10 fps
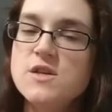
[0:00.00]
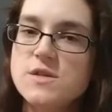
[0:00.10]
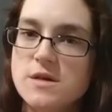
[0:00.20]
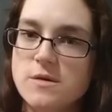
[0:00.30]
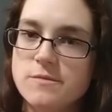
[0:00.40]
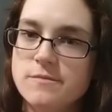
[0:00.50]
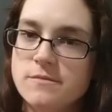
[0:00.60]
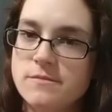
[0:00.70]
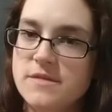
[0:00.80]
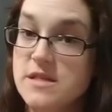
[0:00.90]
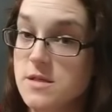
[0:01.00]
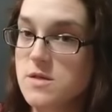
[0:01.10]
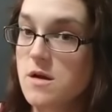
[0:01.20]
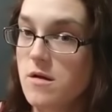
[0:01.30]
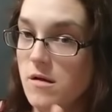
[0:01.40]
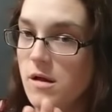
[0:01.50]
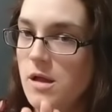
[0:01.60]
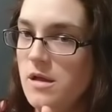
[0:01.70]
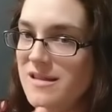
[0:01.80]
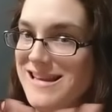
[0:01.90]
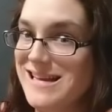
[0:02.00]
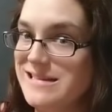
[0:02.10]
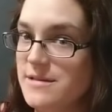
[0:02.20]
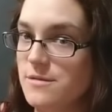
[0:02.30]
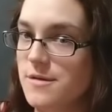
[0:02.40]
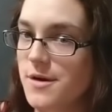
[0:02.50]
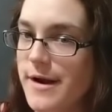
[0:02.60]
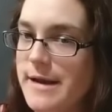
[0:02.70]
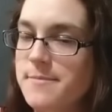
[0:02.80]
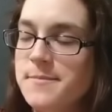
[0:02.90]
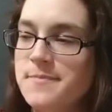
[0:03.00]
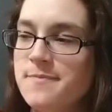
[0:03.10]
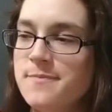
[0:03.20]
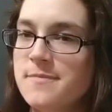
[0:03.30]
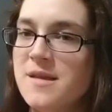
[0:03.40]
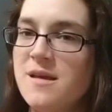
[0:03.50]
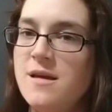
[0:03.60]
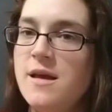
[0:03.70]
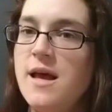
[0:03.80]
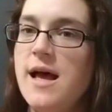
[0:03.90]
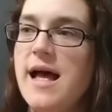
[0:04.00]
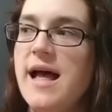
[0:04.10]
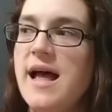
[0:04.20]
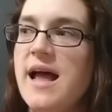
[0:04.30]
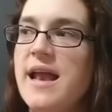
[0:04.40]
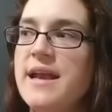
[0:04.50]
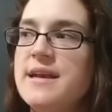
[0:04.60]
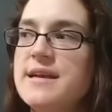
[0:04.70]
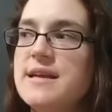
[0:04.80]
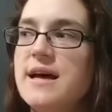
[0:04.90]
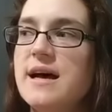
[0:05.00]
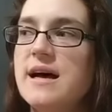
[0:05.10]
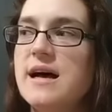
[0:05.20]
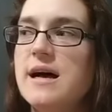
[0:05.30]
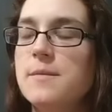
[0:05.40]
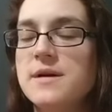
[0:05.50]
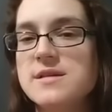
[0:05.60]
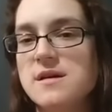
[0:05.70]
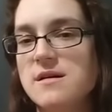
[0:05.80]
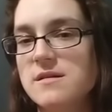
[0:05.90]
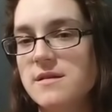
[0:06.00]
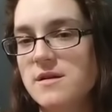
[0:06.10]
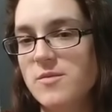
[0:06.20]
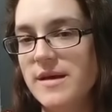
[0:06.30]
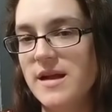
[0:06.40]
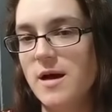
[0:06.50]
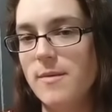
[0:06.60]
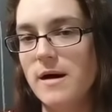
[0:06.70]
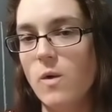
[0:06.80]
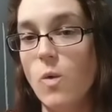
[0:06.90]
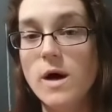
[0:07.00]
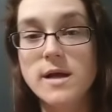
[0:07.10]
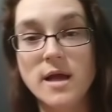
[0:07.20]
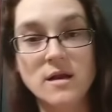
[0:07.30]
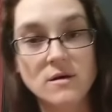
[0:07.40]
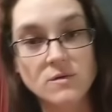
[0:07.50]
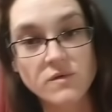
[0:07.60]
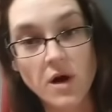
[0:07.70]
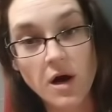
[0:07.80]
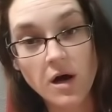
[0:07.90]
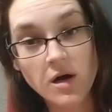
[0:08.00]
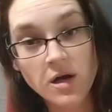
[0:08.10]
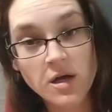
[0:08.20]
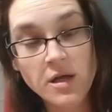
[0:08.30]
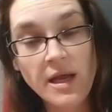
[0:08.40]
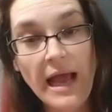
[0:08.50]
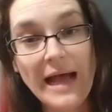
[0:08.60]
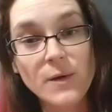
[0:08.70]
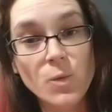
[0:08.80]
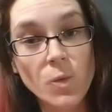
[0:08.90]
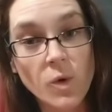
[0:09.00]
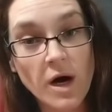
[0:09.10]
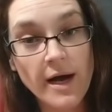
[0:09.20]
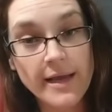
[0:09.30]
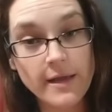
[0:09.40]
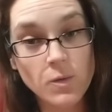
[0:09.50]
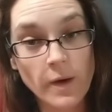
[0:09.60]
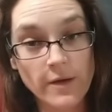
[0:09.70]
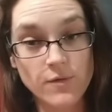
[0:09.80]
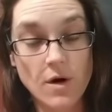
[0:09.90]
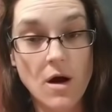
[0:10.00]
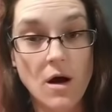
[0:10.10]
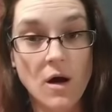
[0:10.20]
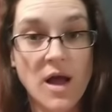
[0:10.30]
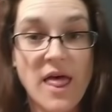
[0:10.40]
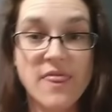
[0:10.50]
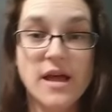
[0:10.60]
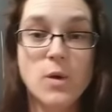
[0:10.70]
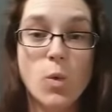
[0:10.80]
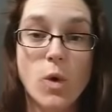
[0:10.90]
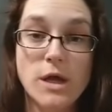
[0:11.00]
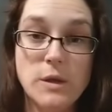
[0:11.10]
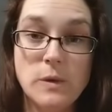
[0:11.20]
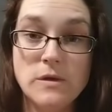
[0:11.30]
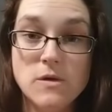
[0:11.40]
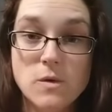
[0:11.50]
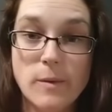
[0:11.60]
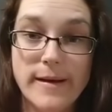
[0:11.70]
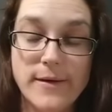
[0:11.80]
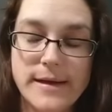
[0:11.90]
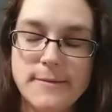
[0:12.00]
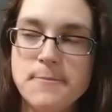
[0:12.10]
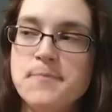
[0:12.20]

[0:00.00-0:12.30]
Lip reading: So this is all the ideal theory. And I'm going to talk a little bit about what can go wrong and why it went wrong, and then what you can do about it.